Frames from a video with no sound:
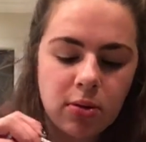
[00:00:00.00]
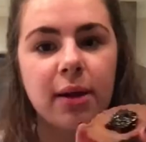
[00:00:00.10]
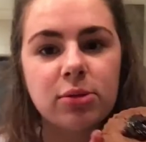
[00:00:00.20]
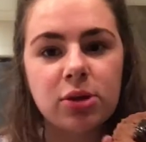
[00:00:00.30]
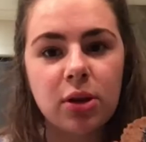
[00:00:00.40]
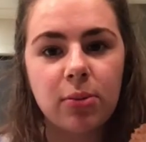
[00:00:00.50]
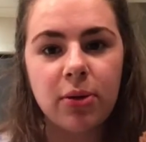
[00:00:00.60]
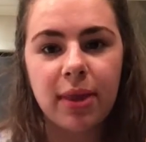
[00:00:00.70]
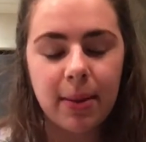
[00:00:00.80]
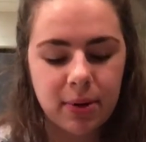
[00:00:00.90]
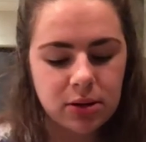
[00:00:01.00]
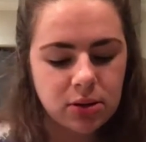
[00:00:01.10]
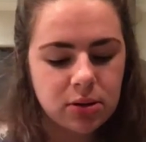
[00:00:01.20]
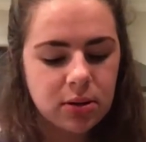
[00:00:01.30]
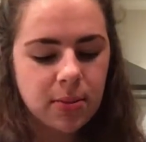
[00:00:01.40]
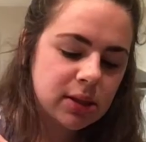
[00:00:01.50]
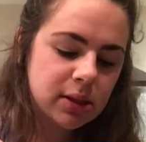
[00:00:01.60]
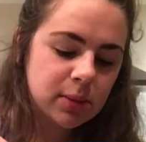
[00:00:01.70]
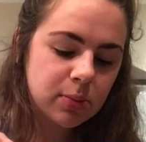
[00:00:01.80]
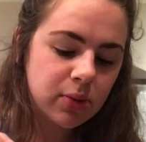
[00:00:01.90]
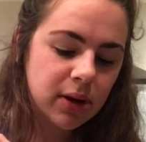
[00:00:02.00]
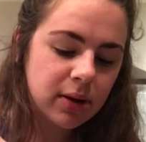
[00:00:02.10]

I'm just going to put that much on, spread